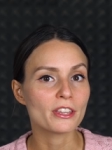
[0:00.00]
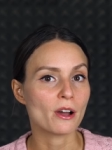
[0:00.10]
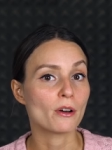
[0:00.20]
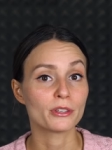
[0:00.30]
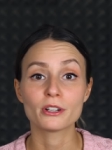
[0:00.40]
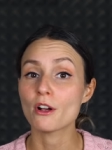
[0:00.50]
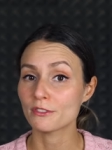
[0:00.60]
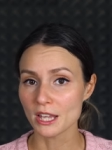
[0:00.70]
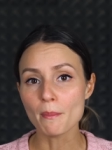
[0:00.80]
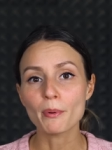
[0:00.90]
the author
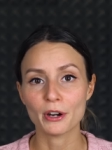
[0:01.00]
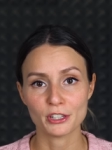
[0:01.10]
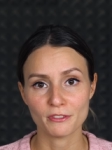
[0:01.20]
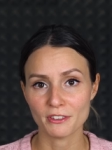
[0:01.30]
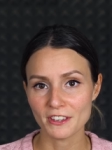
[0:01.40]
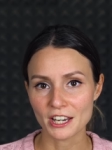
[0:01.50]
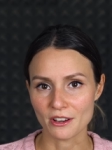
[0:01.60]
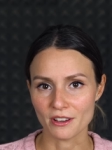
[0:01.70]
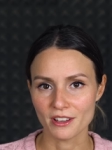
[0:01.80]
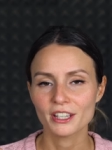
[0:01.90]
of some parts of the
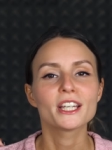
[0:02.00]
video